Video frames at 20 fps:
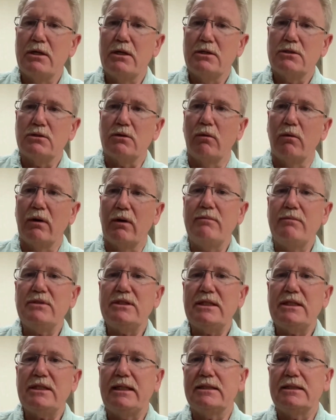So what I'm
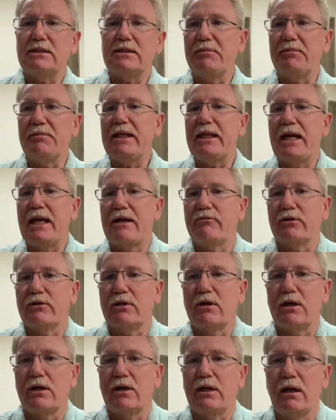seeing as a pediatric
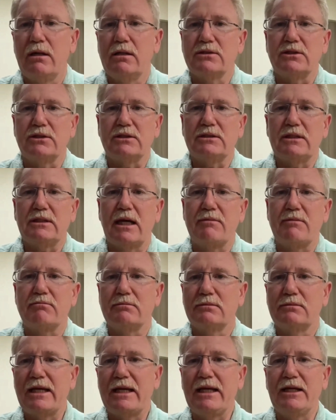cardiologist, I'm
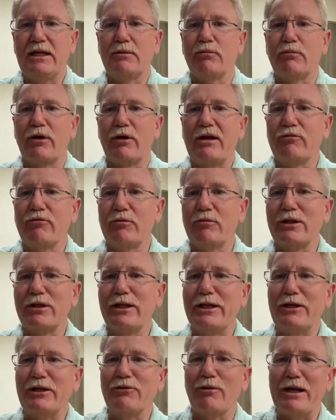taking a break from
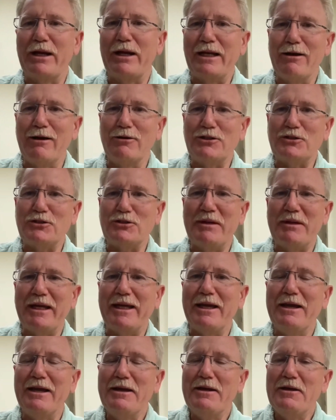clinic right now to
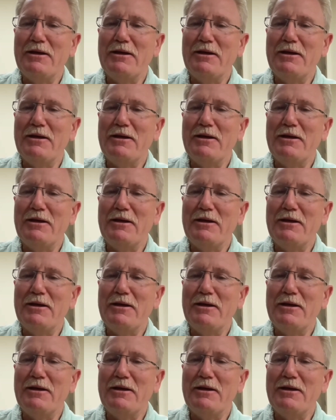speak,